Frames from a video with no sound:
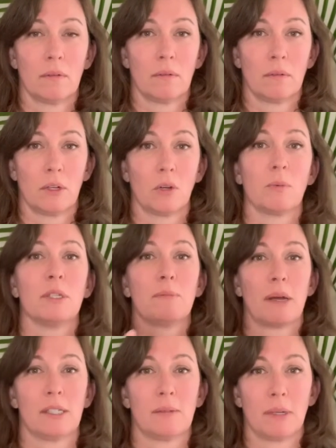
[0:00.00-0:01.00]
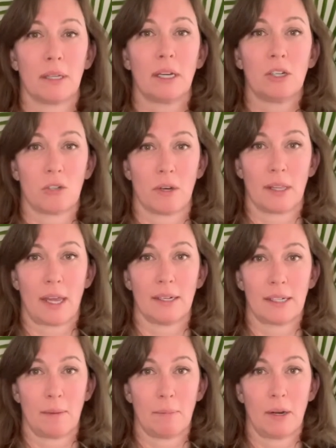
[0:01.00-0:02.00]
responsibility during that
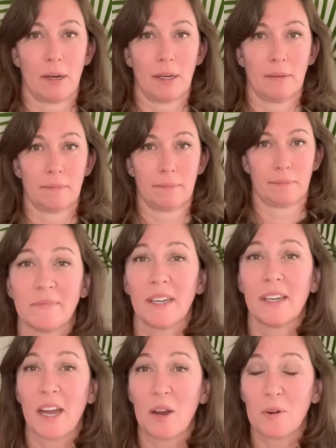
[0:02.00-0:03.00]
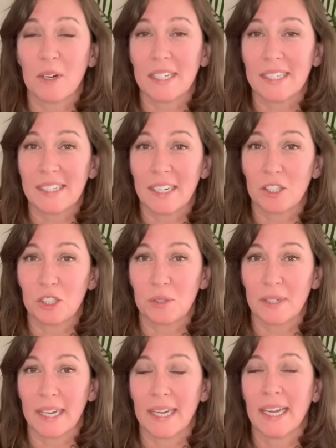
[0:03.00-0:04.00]
time period? Now we're at stage
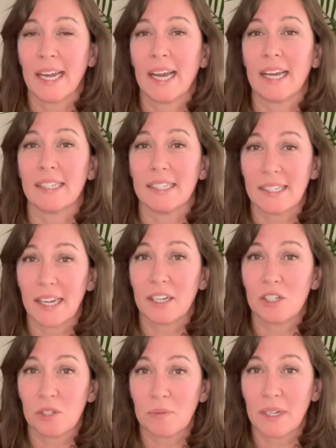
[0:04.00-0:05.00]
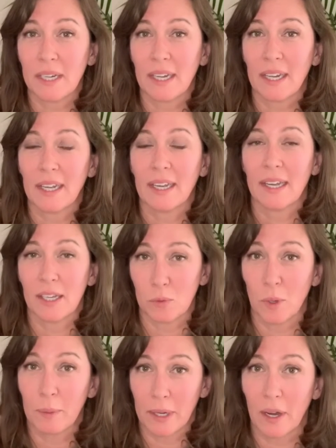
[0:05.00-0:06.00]
3, and stage 3 is
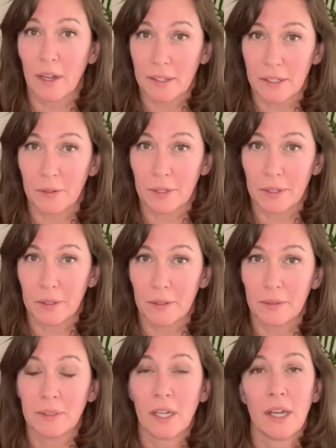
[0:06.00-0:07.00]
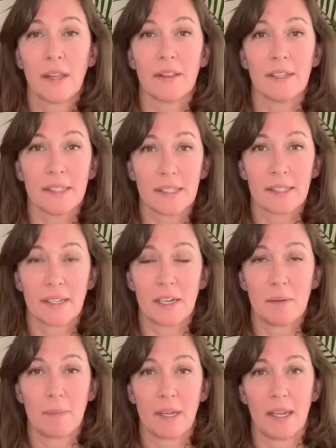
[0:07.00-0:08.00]
what we call the donut hole. This is
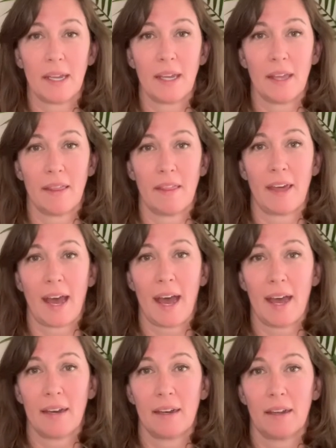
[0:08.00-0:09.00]
going to be that